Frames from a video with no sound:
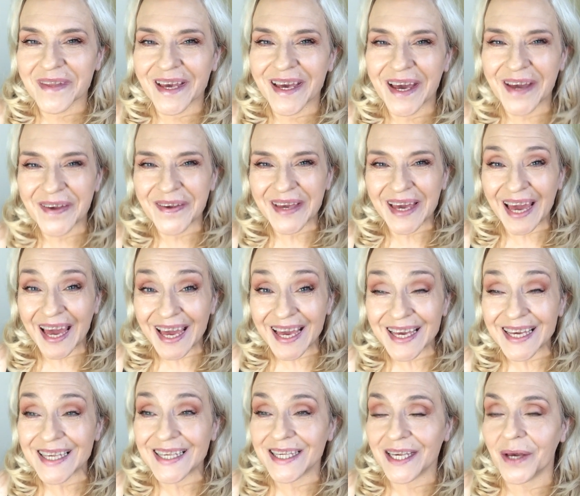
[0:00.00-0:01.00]

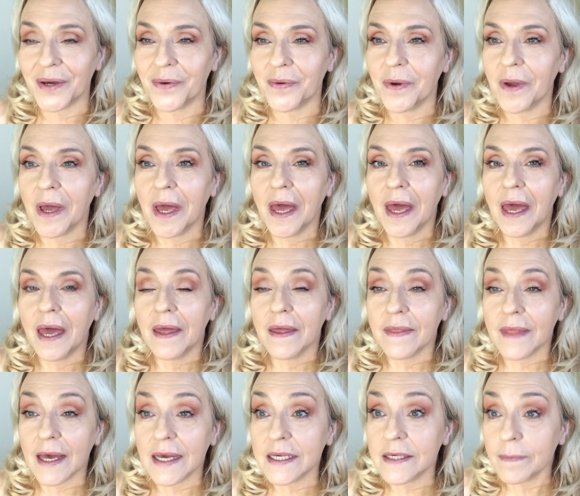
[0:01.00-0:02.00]
Okay, so
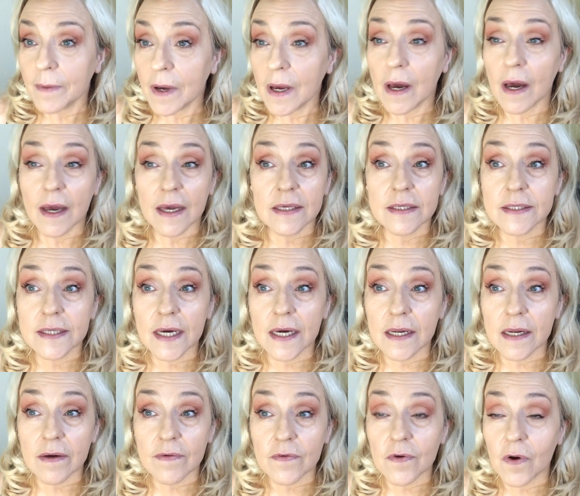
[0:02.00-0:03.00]
that's my eyes
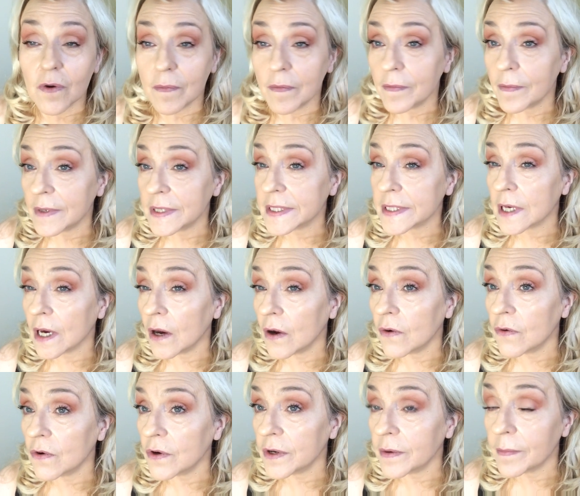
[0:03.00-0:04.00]
done. I've got my
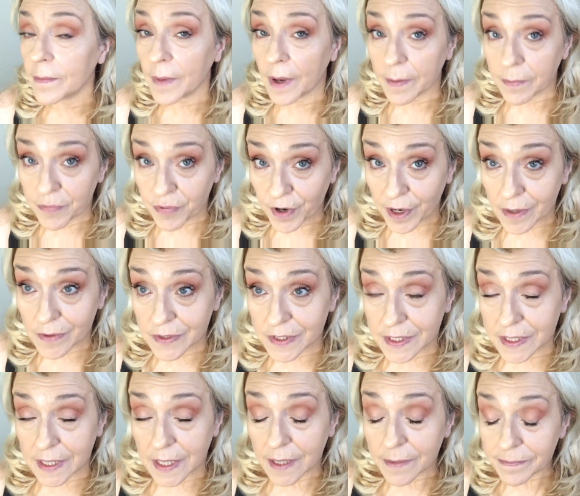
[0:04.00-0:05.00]
mascara on and my brows
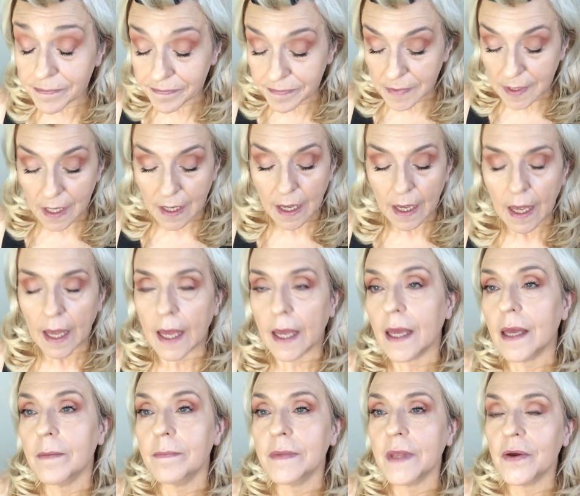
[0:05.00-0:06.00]
done.
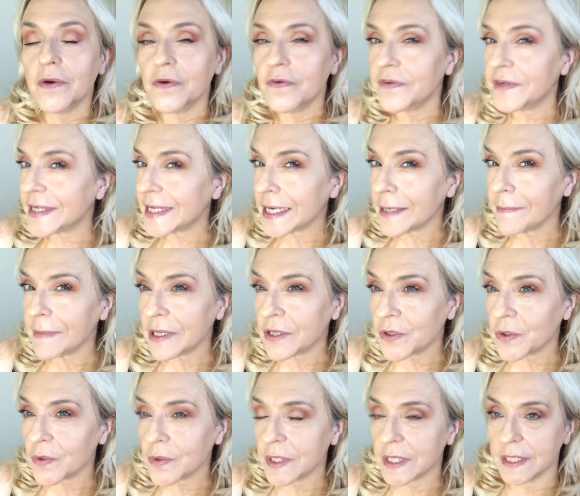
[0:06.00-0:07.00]
Now you've seen me
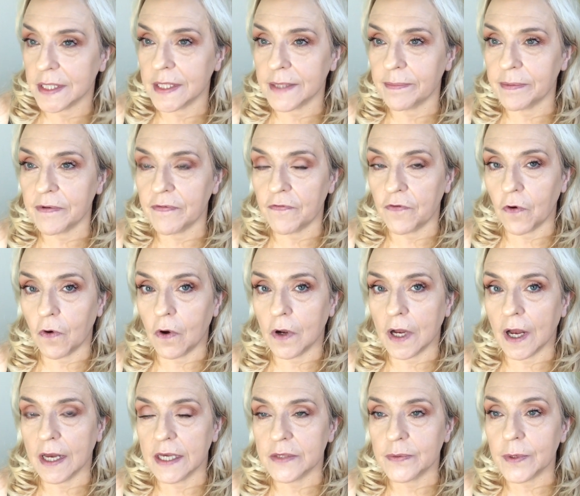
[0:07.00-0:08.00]
do this before,
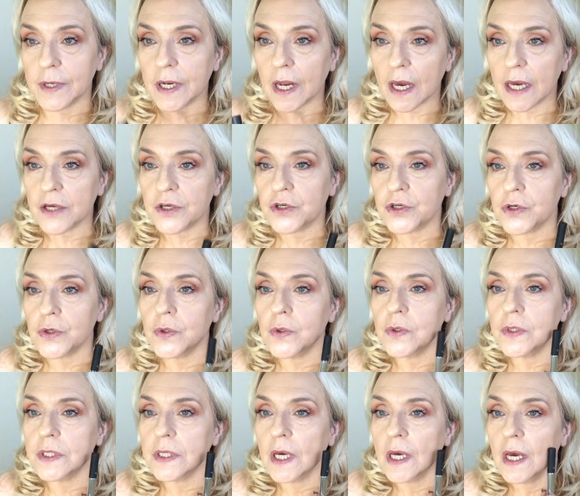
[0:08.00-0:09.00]
guys. When I
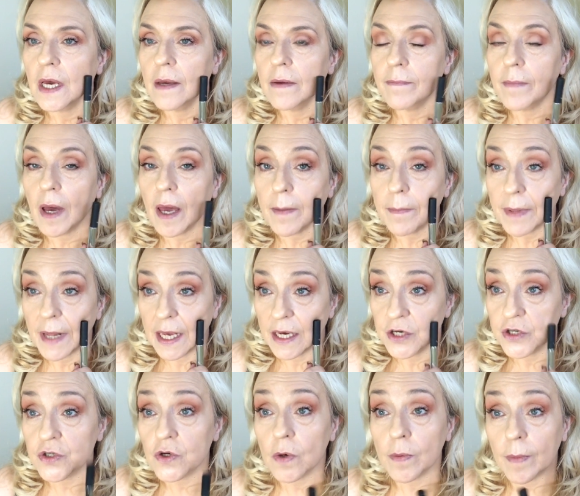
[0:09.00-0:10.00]
choose my
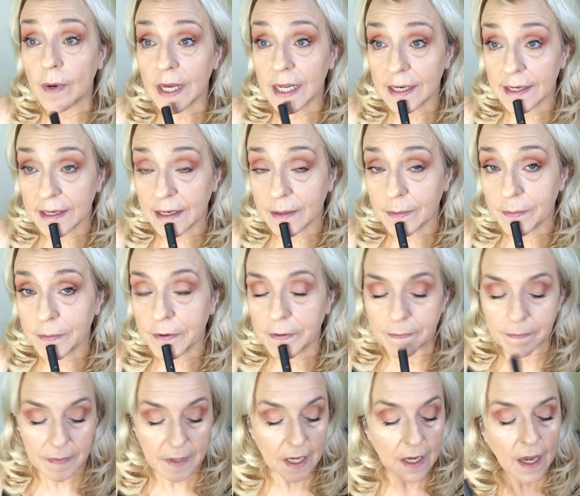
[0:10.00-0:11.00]
blush or my lip,
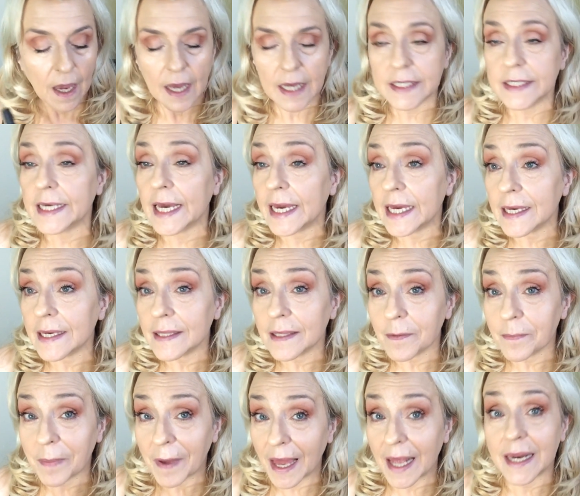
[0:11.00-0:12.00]
I take
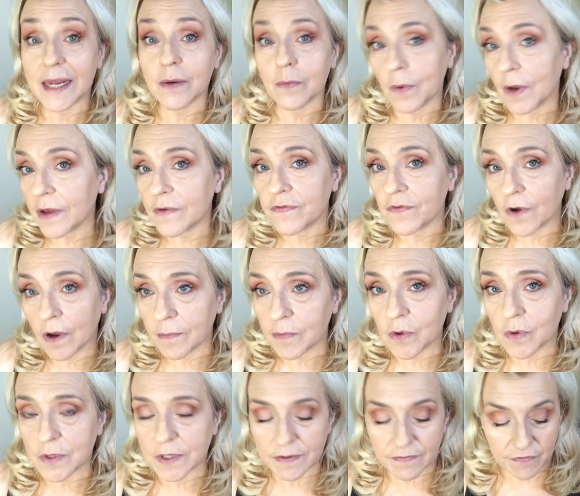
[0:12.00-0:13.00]
the palette, whatever I'm
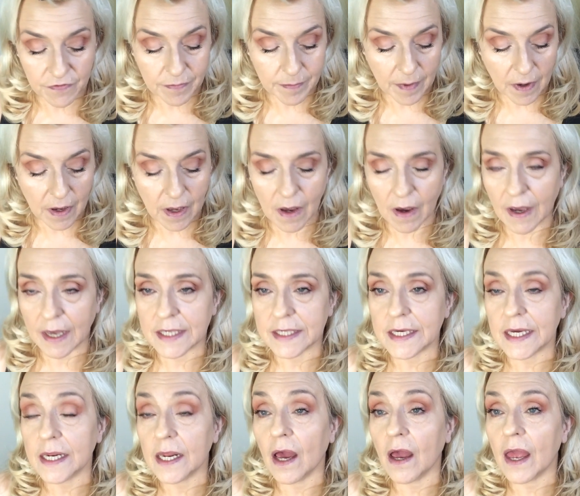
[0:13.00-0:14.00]
using for my eyes,
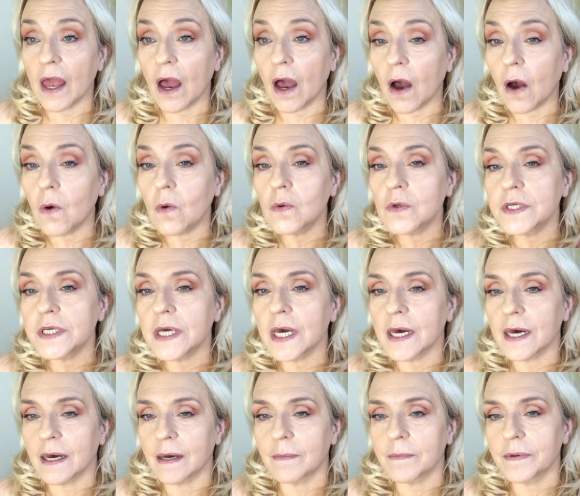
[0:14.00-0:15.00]
and I hold it
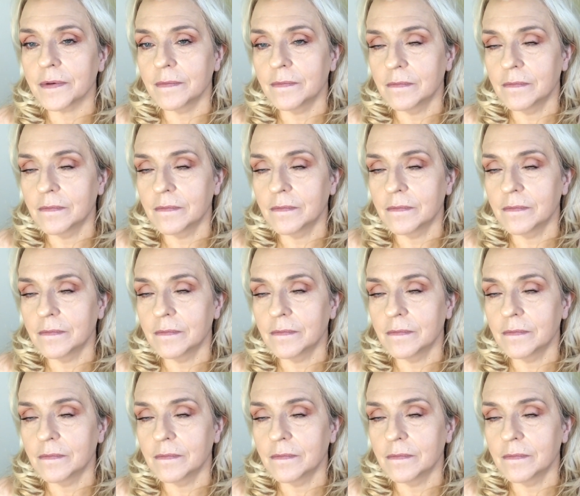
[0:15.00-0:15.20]
up.